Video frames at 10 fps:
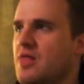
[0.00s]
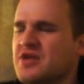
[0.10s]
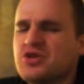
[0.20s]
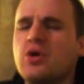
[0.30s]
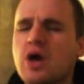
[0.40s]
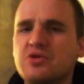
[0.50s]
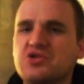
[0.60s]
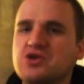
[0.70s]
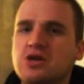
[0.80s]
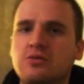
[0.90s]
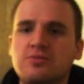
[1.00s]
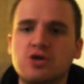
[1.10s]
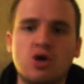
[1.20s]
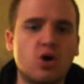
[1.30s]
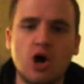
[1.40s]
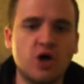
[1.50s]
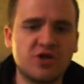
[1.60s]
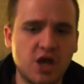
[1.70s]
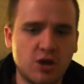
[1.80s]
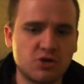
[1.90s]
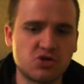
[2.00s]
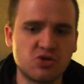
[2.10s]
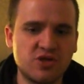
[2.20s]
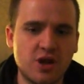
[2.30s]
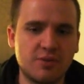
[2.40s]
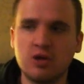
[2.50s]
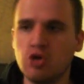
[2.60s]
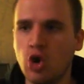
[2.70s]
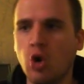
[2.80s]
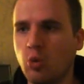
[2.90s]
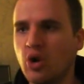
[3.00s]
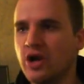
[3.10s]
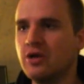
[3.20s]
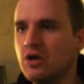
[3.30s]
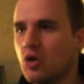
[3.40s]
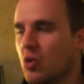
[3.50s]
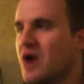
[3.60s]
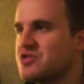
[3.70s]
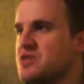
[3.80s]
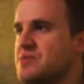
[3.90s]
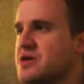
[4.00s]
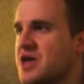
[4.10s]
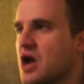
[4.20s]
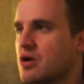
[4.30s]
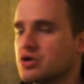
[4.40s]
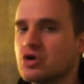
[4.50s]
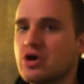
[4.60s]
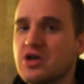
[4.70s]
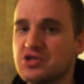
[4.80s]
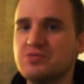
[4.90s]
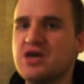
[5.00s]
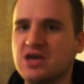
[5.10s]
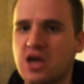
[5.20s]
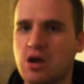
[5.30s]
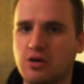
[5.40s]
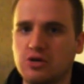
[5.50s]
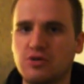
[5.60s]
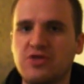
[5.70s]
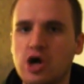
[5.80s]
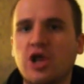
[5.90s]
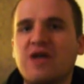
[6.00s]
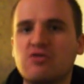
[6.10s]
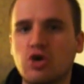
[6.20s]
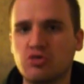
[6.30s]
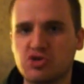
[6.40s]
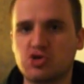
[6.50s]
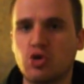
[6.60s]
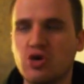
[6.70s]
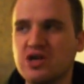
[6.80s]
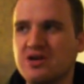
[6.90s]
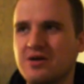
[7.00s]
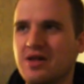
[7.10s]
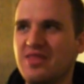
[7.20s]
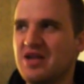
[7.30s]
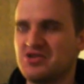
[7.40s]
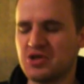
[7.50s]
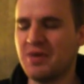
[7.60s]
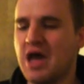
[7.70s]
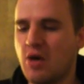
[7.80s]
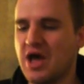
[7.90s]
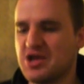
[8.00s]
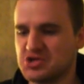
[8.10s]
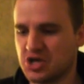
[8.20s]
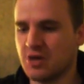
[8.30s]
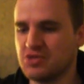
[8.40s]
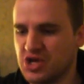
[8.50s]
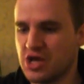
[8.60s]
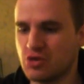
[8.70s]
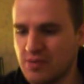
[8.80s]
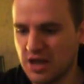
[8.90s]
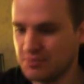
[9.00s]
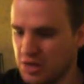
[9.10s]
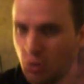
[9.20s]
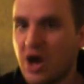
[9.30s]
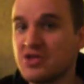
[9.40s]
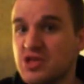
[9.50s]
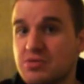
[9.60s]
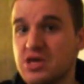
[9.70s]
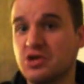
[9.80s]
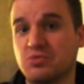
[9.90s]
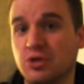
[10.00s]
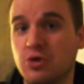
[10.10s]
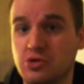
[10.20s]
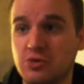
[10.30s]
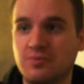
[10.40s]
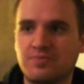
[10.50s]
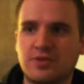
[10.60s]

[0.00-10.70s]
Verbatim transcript: That's how I would see it. You know, all the characters are in there, but no one YTP character is the main character. They all have their own story that somehow has to come together and make a big YTP explosion.